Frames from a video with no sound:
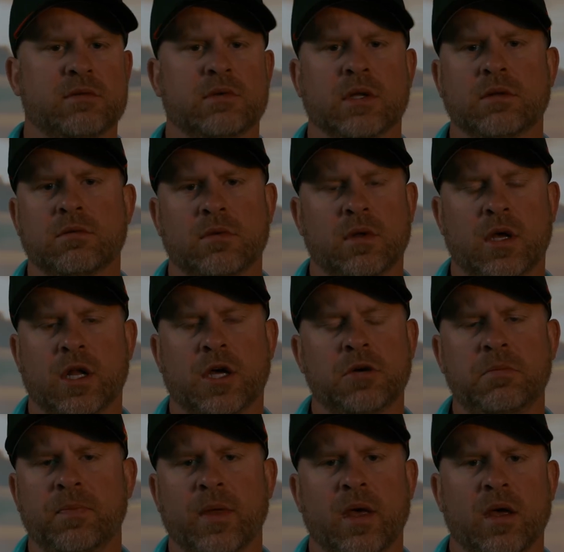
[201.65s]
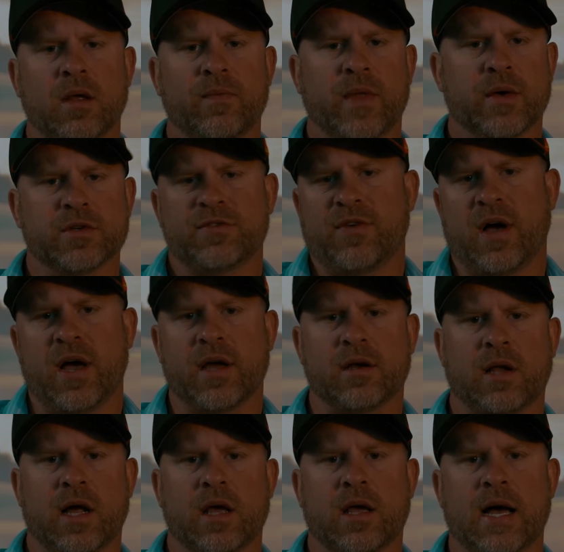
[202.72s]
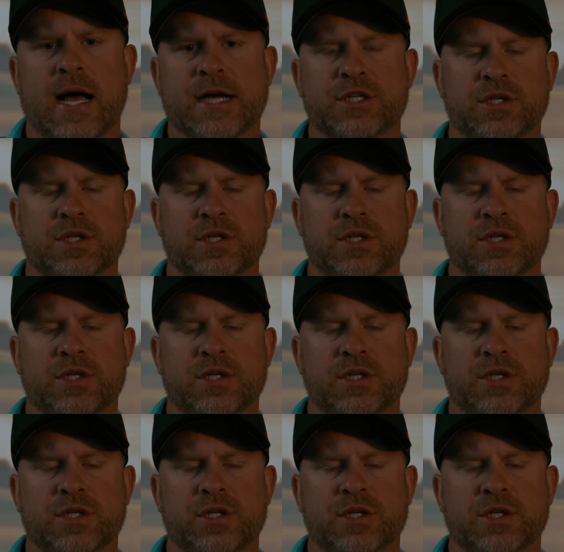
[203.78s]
And, it was fine. Like I